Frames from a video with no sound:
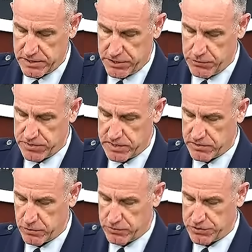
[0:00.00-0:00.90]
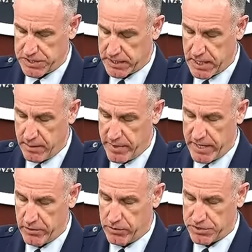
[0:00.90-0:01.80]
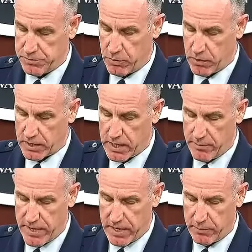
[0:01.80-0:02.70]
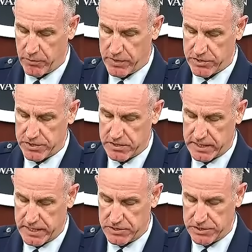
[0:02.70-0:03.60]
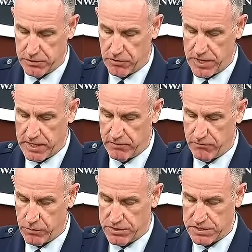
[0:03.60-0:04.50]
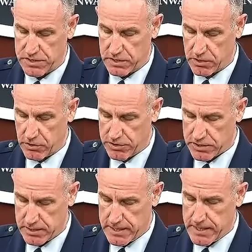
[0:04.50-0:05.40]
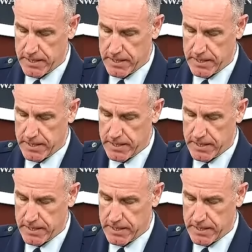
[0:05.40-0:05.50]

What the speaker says: to use these soldiers in combat or to support combat operations against Ukrainian forces in Kursk.